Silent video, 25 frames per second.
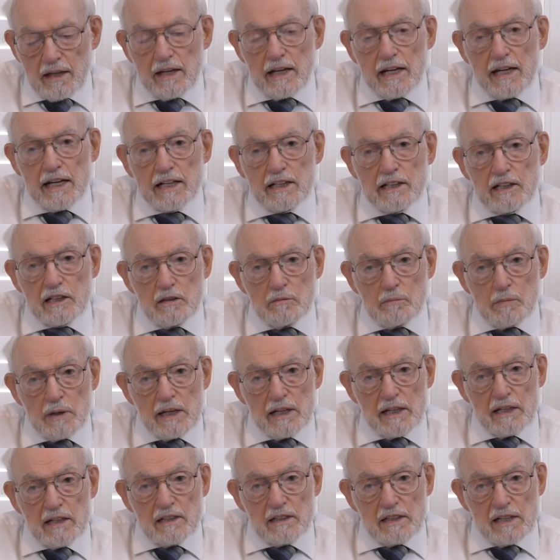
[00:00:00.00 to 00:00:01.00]
It can
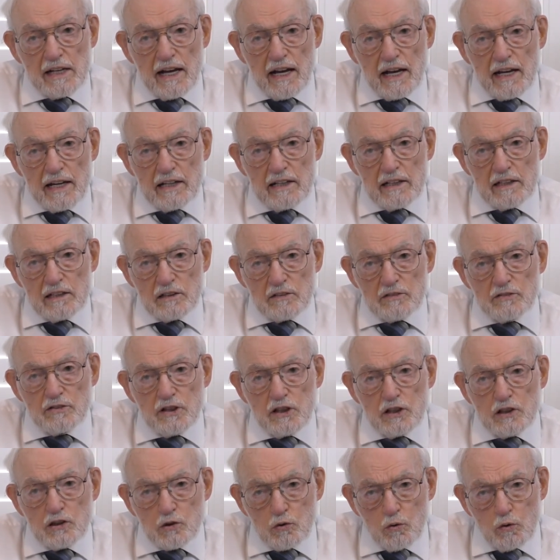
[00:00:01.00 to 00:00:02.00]
mean a day of
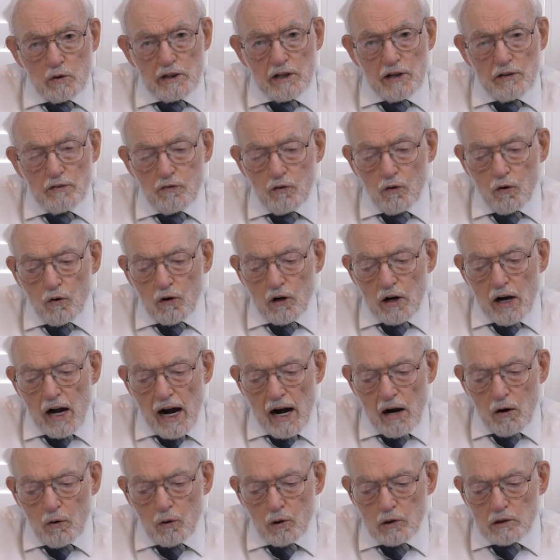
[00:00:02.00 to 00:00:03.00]
24
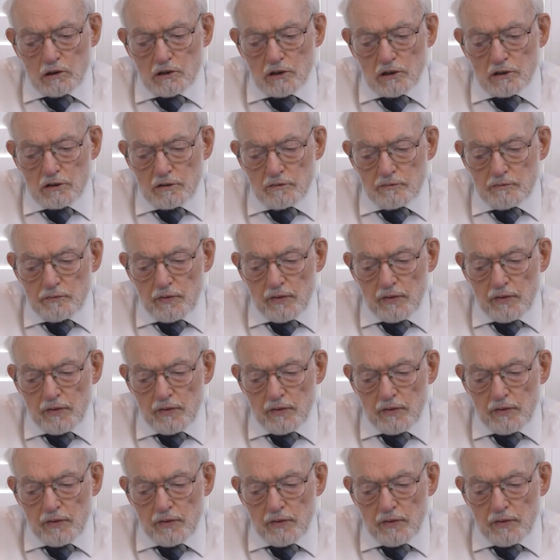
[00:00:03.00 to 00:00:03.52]
hours.